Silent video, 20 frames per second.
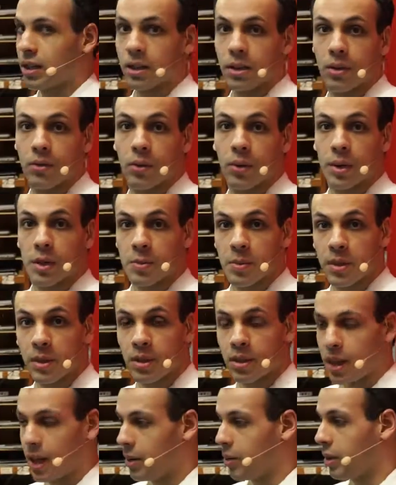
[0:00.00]
their
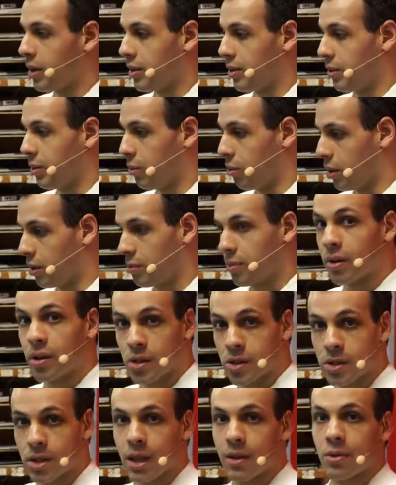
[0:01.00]
voicemail. I want one
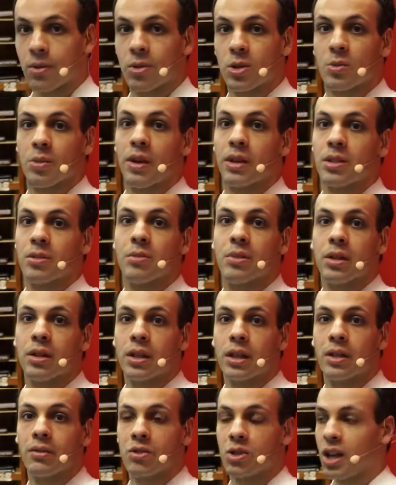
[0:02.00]
person to have the
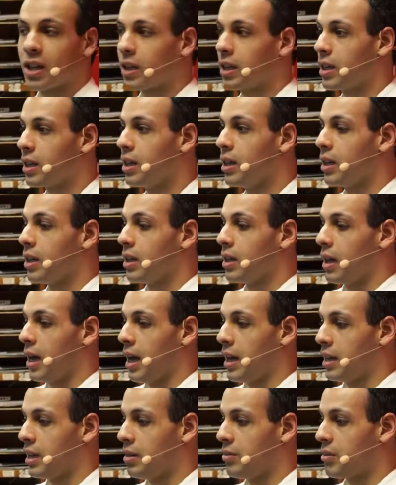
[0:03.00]
responsibility of checking
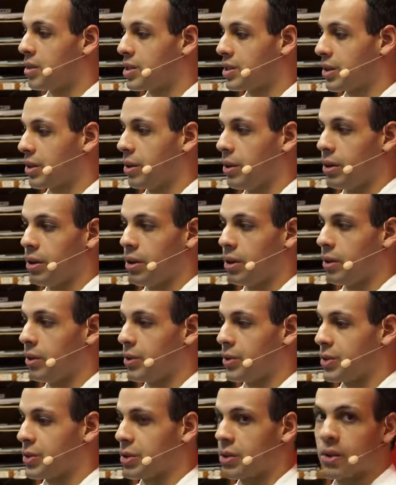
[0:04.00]
any missed
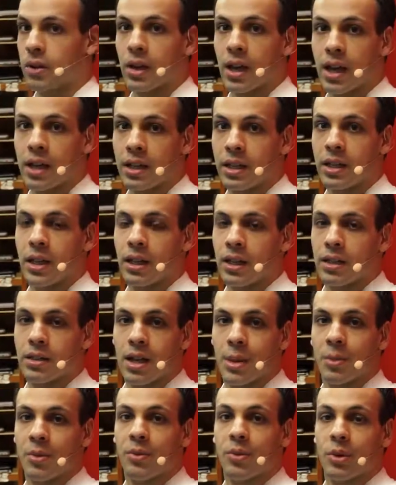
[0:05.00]
calls or any
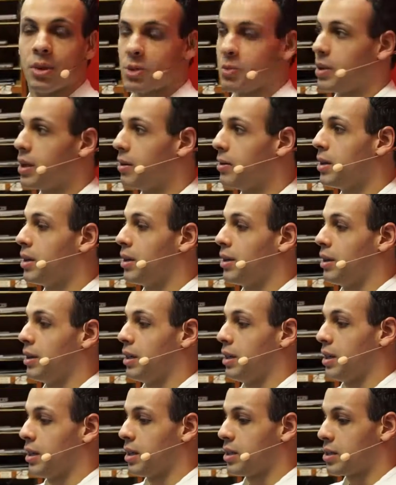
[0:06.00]
type of voicemail.
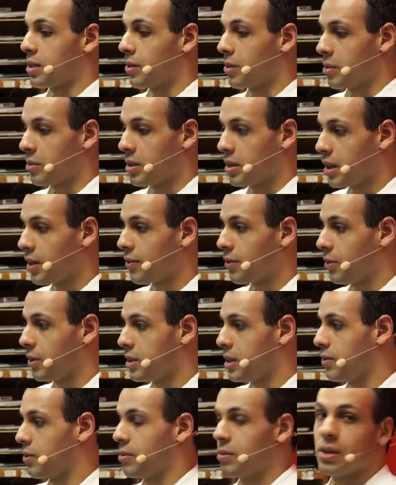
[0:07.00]
It's going to be different
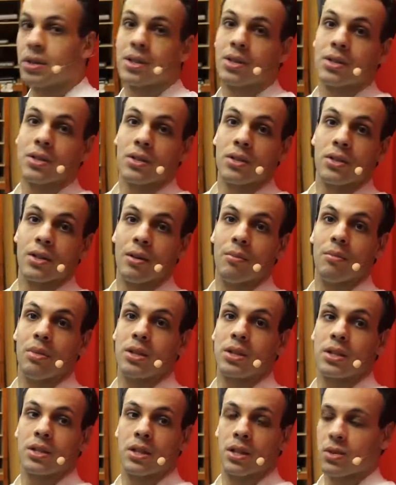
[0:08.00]
with different businesses. Some
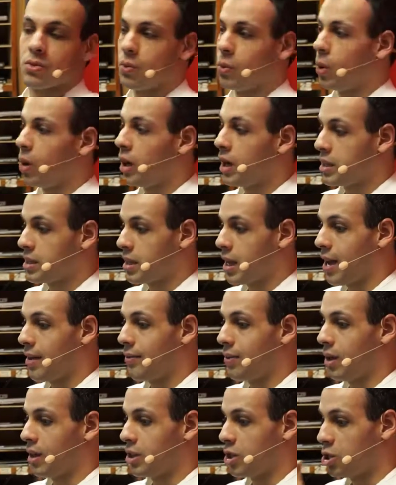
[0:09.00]
businesses want to
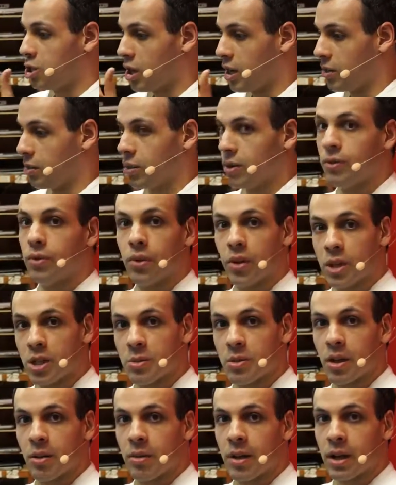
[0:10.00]
have a general
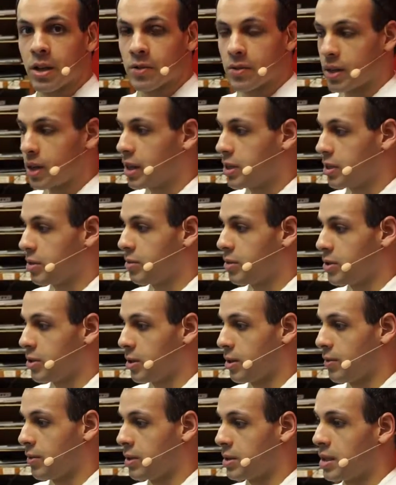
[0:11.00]
voicemail box for customer
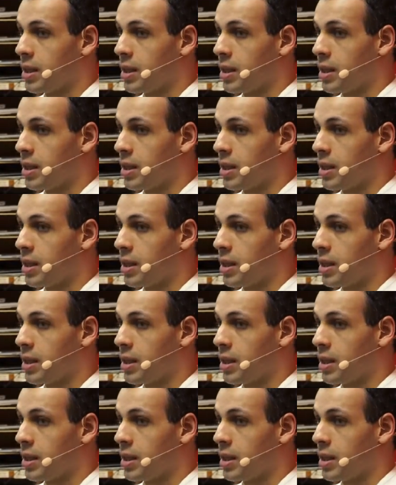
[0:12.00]
service,